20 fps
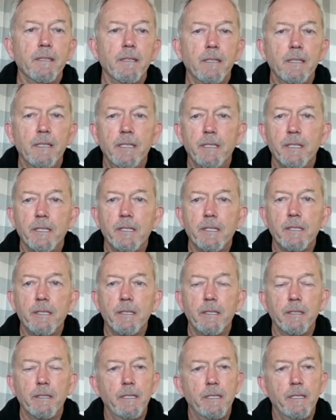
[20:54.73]

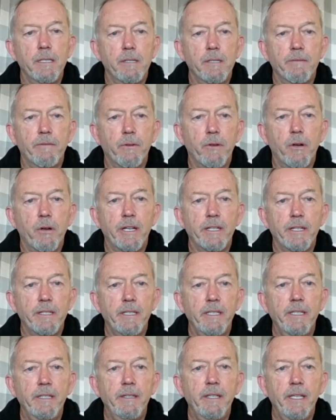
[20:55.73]
There's a variety
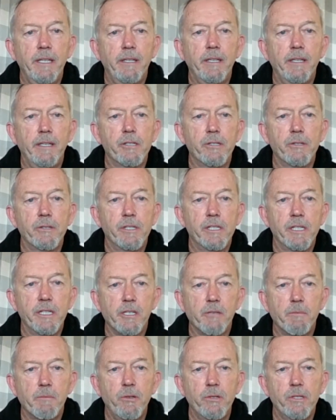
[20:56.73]
in there that suits
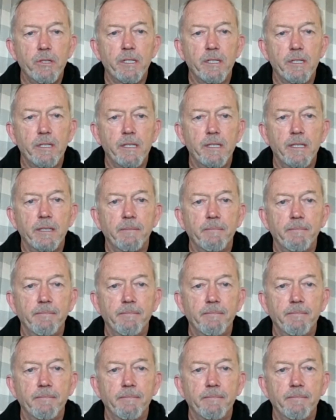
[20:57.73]
each person, isn't it?